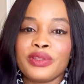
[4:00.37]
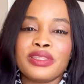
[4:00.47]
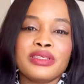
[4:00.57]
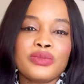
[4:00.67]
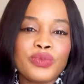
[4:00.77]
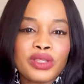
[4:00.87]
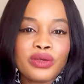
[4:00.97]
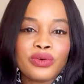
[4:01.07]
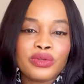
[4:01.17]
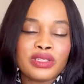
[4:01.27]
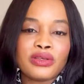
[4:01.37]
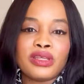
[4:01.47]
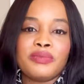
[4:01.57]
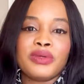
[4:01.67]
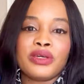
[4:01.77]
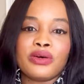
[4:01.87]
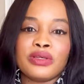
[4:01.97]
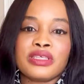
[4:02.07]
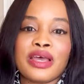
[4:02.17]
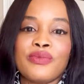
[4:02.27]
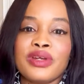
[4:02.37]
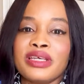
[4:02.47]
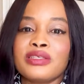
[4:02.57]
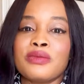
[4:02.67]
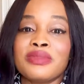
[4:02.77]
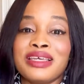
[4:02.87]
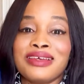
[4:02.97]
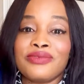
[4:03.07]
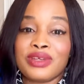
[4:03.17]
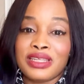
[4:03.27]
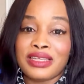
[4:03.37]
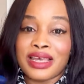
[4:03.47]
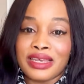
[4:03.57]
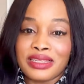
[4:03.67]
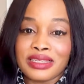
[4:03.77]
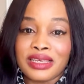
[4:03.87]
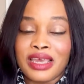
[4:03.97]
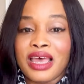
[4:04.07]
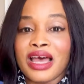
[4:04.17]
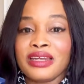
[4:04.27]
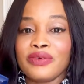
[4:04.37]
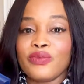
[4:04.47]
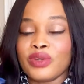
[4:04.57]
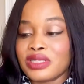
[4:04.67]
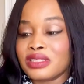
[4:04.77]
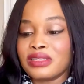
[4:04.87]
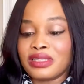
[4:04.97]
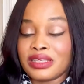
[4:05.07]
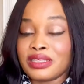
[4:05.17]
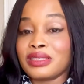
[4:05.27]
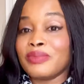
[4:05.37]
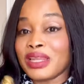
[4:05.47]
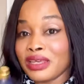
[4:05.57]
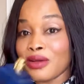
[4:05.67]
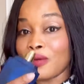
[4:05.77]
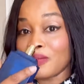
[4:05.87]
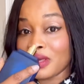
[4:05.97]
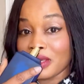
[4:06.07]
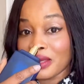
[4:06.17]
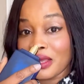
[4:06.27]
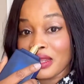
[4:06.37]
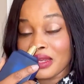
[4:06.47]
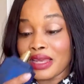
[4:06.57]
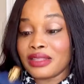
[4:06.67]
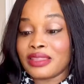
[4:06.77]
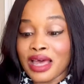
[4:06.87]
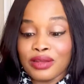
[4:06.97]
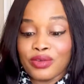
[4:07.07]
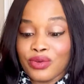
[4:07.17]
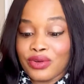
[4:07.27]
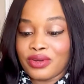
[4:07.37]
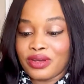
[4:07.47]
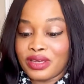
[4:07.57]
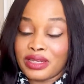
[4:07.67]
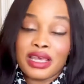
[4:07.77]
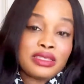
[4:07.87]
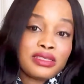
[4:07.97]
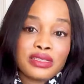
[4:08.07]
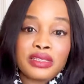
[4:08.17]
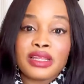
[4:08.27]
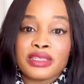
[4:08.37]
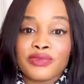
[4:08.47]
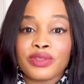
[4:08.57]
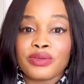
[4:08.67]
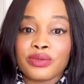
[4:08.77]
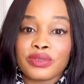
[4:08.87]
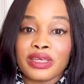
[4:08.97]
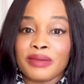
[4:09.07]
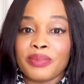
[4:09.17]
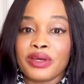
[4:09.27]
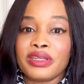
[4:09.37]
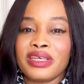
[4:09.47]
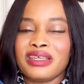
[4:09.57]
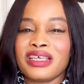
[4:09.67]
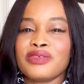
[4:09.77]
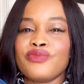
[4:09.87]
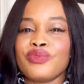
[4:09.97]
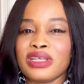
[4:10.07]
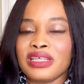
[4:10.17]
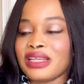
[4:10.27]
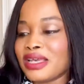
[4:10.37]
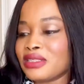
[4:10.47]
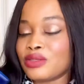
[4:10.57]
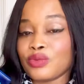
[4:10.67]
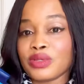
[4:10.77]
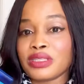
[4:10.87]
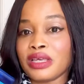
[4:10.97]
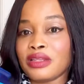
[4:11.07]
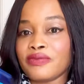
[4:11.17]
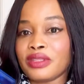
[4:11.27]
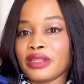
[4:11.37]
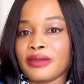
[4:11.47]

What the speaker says: this with the eau de toilette because I wanted something really light. I didn't want this smelling on me like that long. It lasts for the whole day, but it gets really light towards the end of the day.